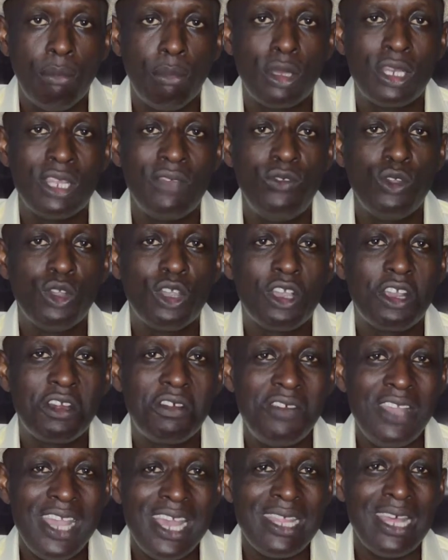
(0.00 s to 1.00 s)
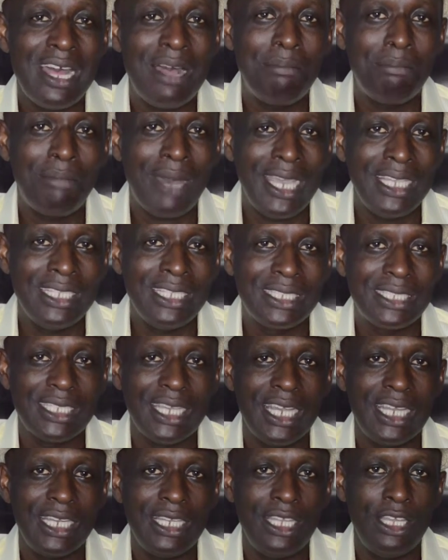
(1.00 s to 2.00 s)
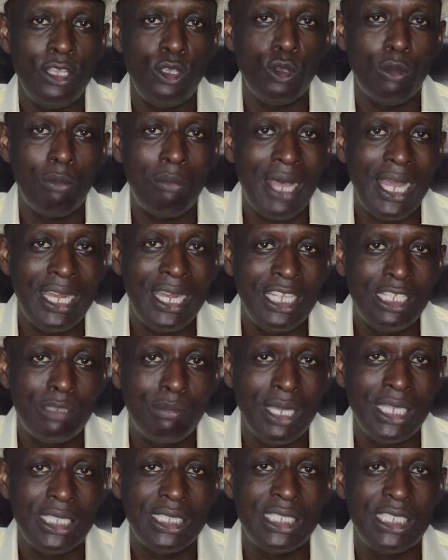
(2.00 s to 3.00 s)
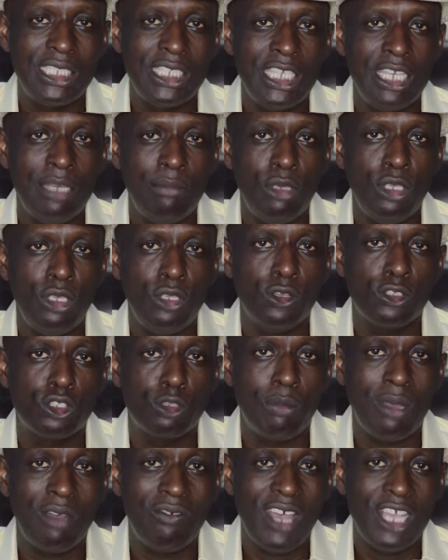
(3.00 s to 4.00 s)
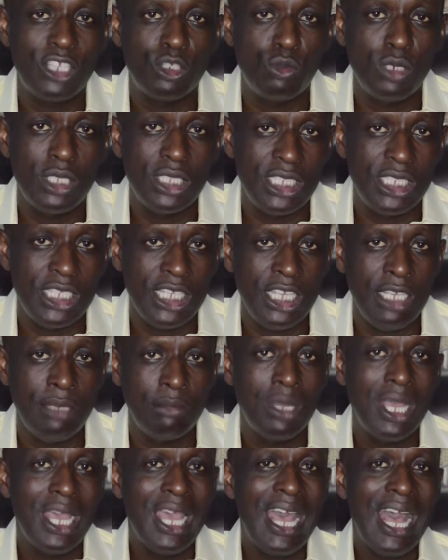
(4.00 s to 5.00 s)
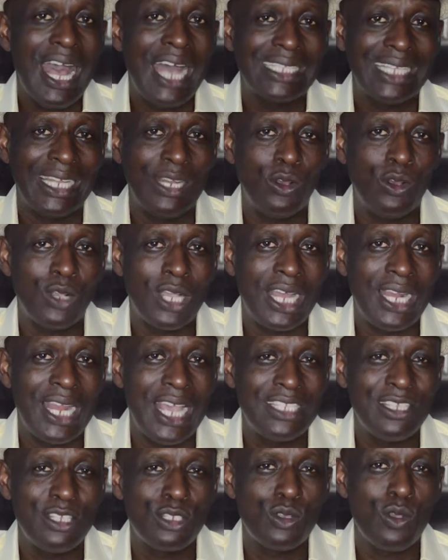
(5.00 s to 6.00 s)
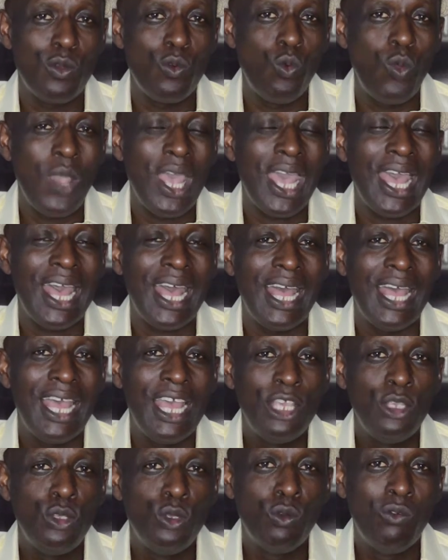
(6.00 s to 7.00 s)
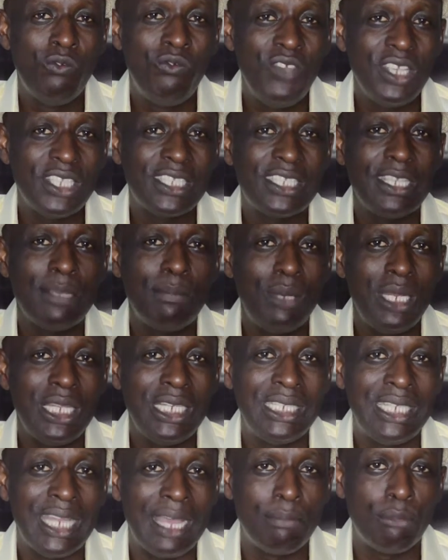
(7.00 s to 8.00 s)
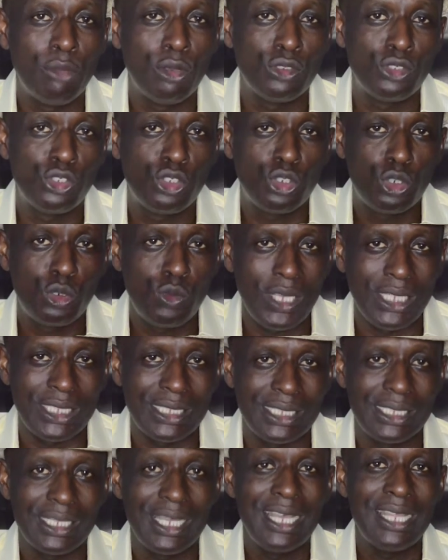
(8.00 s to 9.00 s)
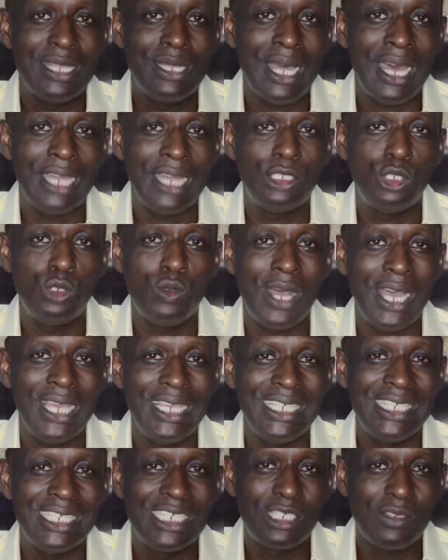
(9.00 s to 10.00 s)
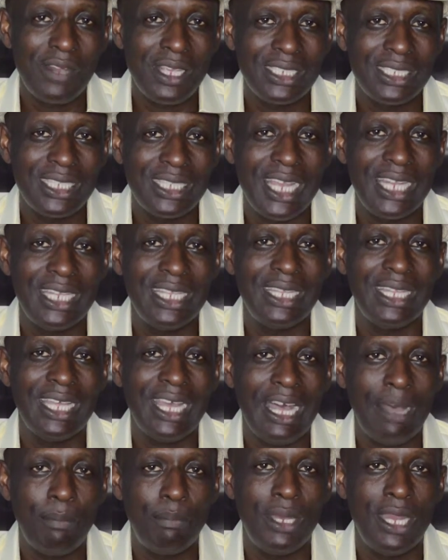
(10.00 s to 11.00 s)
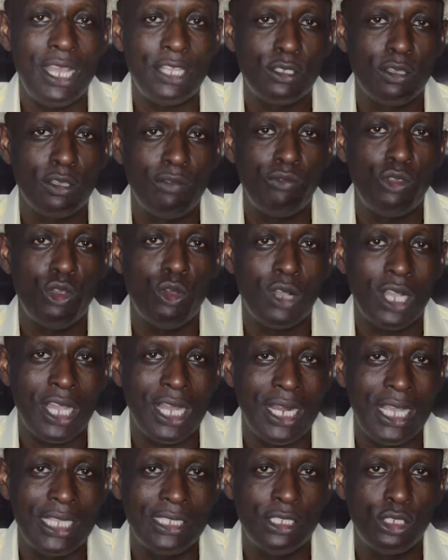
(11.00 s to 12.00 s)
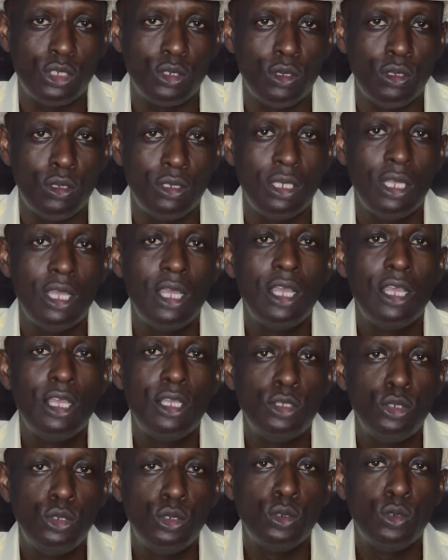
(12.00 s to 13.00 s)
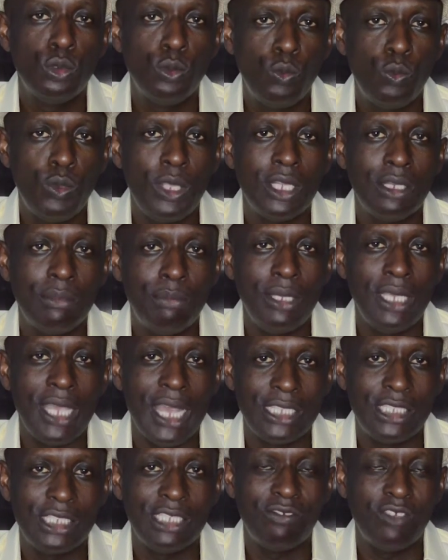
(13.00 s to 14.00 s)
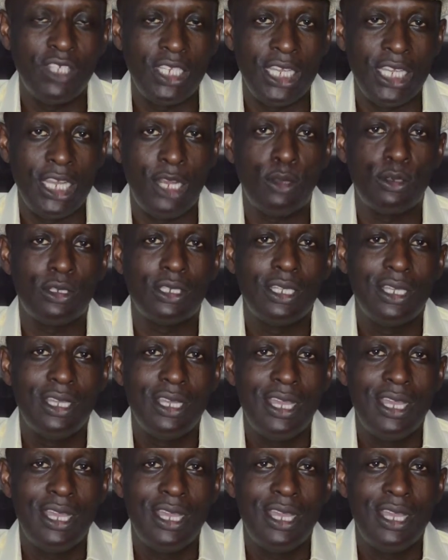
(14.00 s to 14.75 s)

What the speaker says: But if you create that mindset in your management team, in your supervisory team, as an organization where you visibly demonstrate that you are interested in the happiness of your organization, you will be achieving a lot.